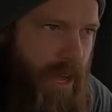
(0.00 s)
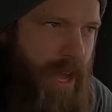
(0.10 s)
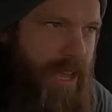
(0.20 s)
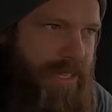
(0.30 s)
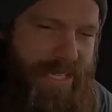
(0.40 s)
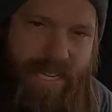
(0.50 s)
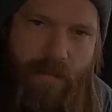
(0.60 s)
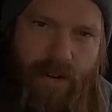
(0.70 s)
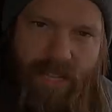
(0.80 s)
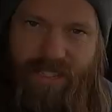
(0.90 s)
Uh,
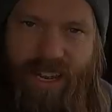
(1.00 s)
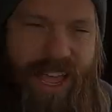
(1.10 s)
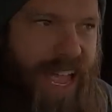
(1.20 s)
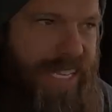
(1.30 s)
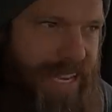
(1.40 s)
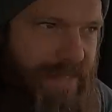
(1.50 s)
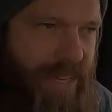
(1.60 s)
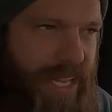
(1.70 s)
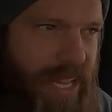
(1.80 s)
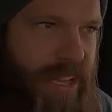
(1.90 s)
Seibert is on
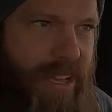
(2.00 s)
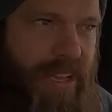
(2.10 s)
I-70.